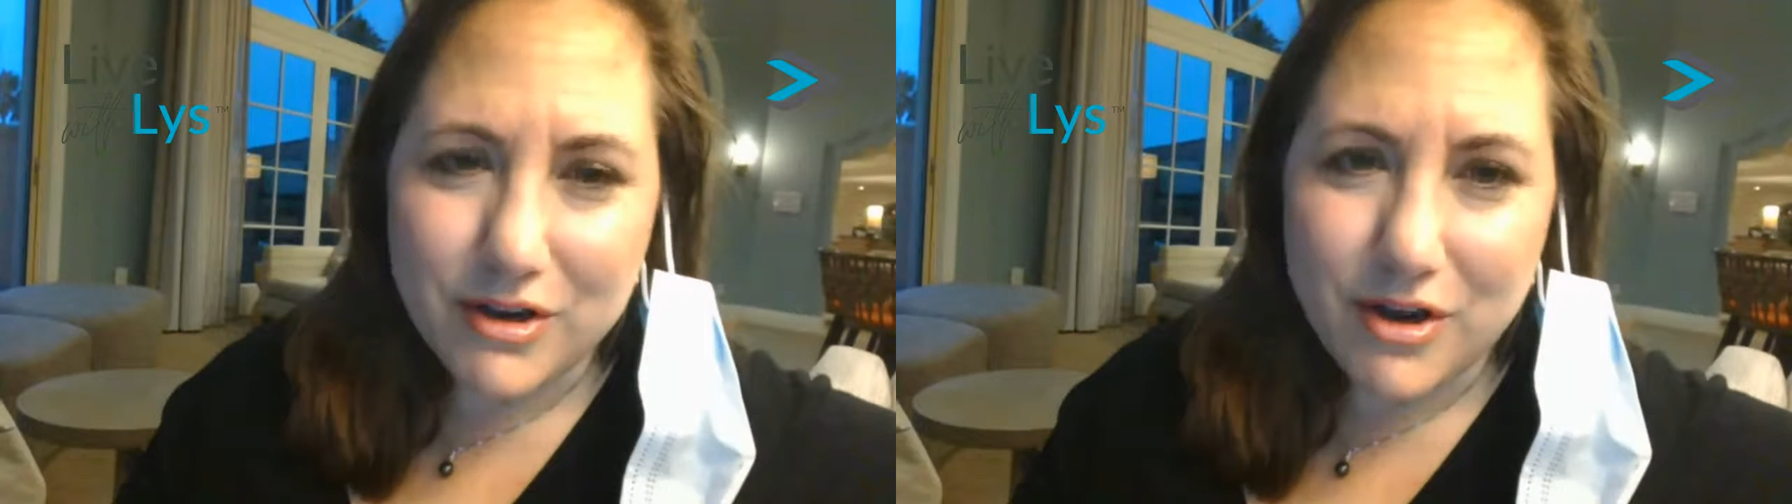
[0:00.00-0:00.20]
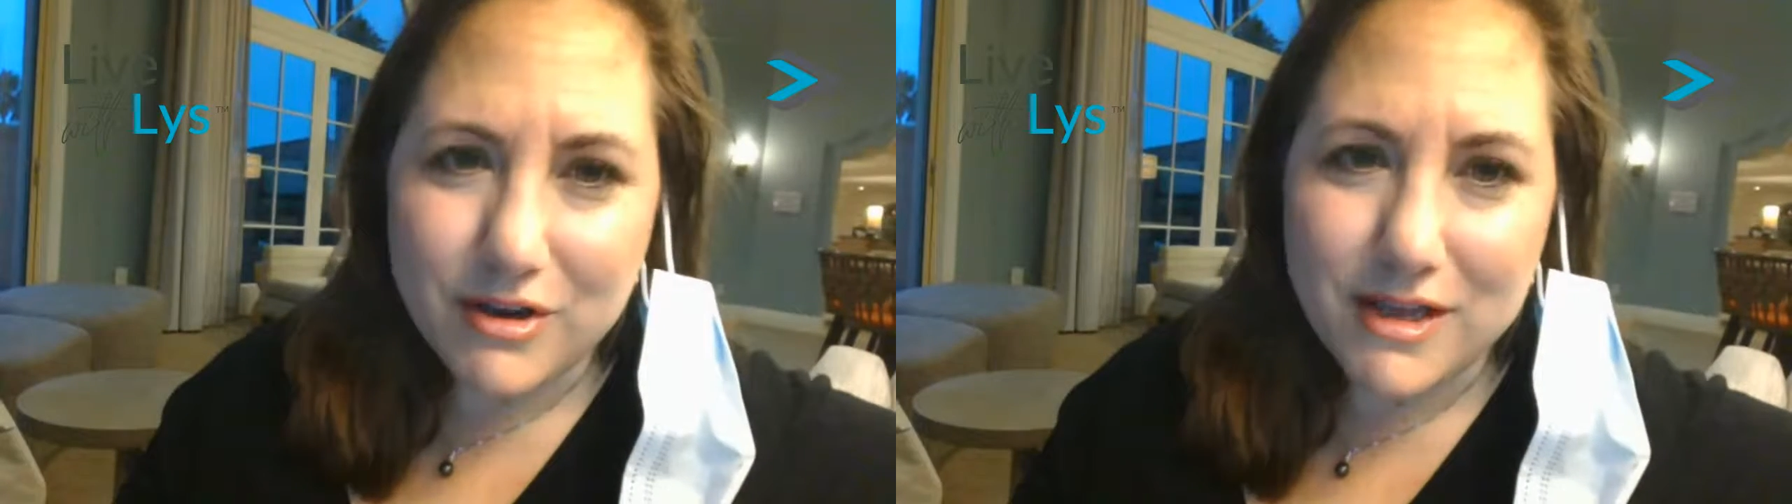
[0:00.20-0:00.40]

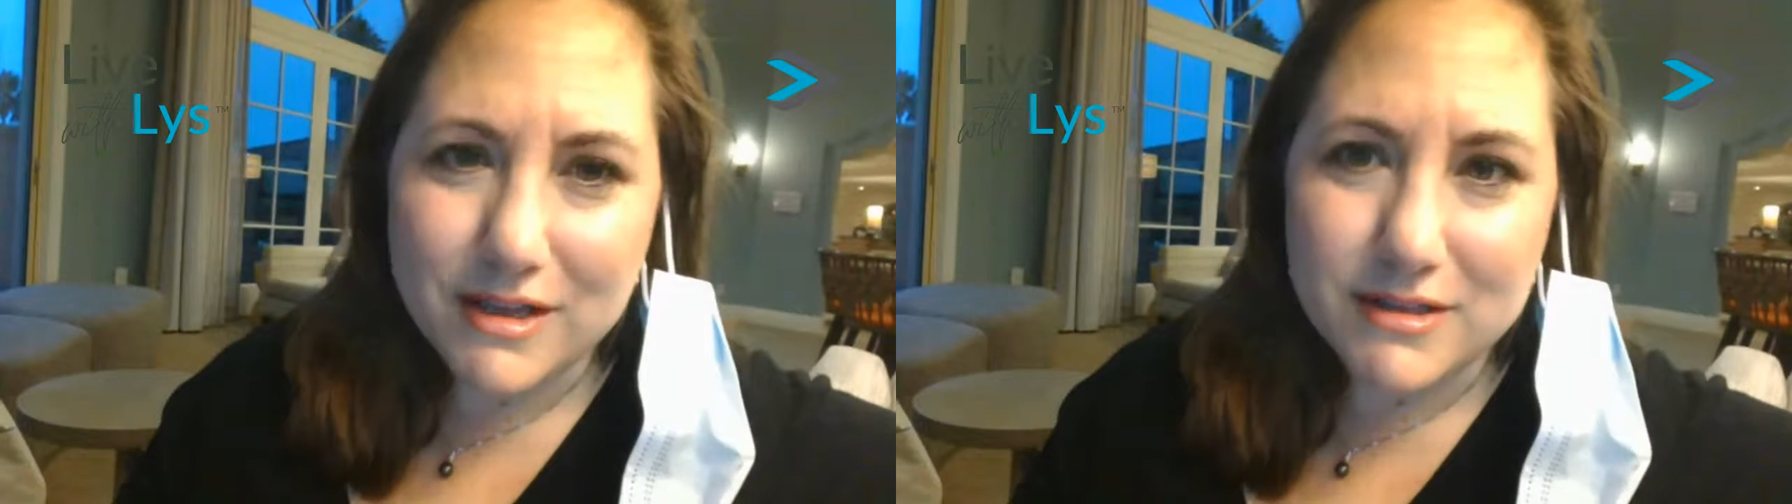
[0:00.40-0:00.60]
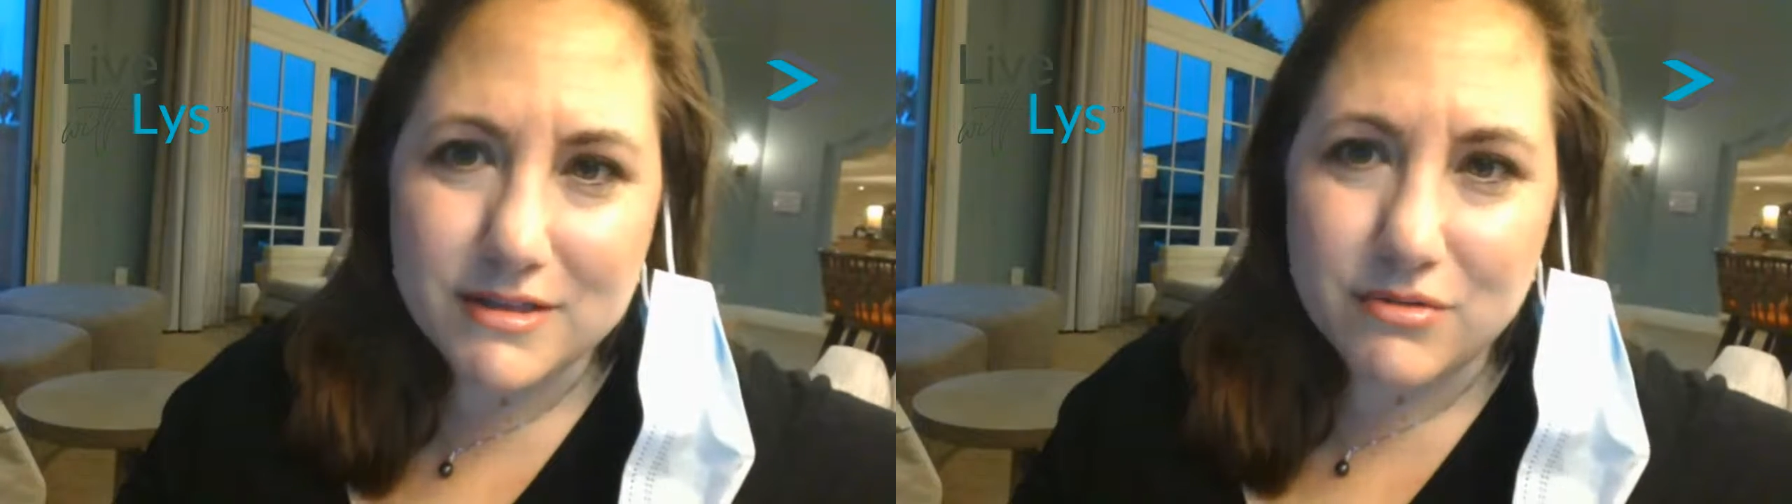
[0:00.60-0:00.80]

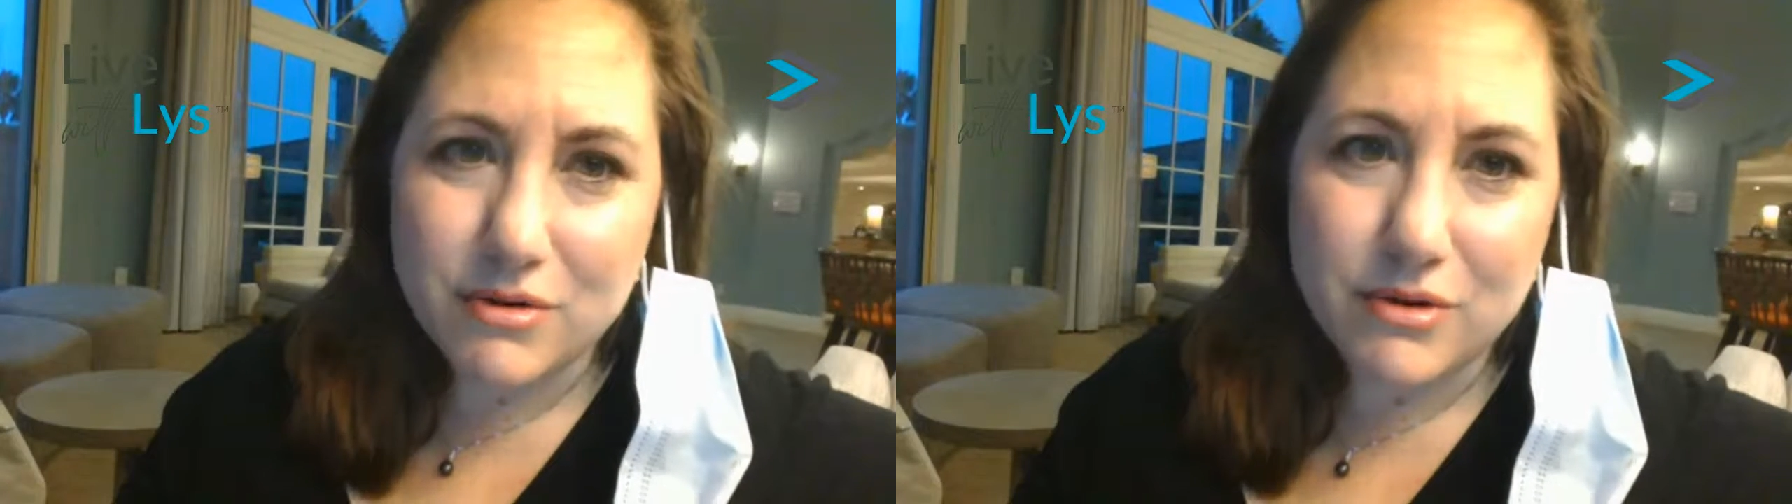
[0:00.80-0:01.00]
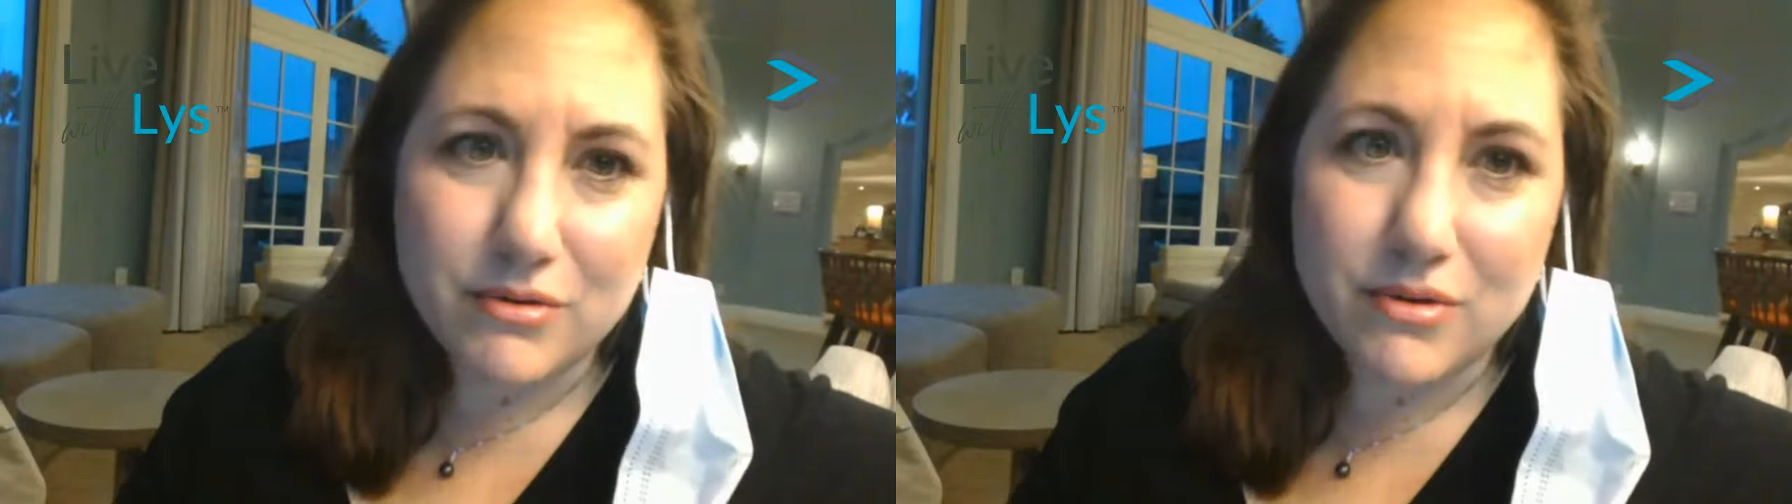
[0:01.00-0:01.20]
audience
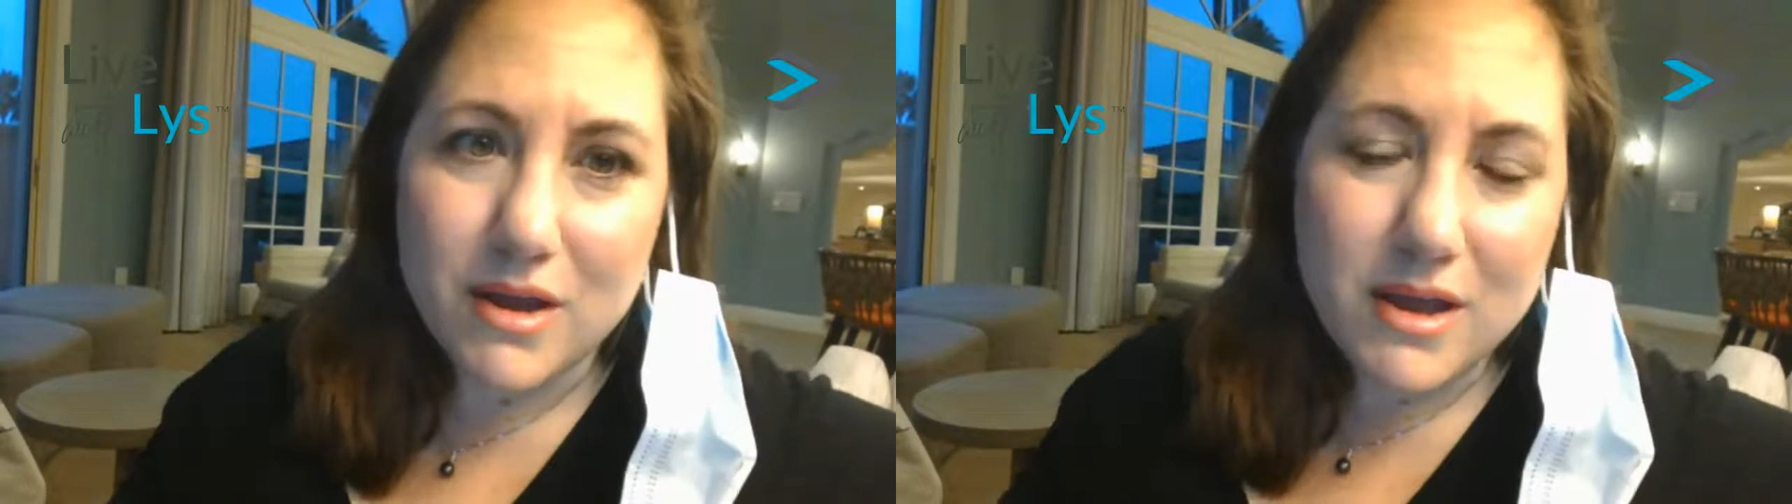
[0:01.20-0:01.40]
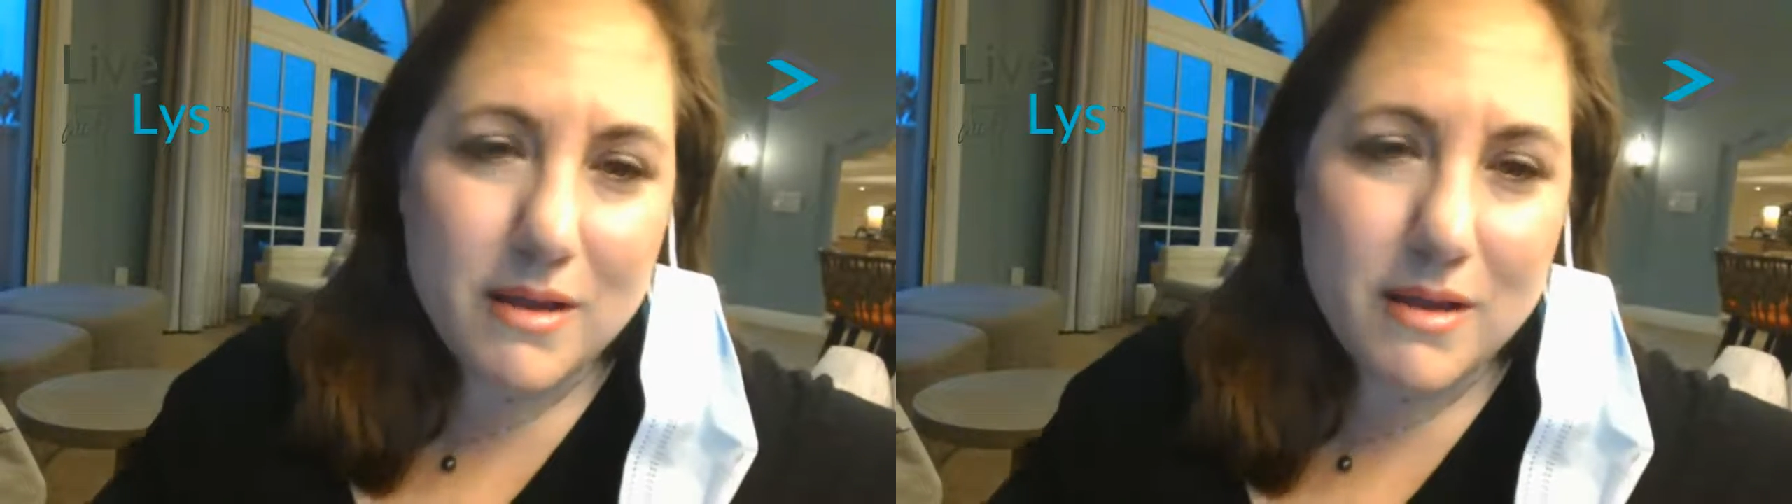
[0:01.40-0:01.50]
through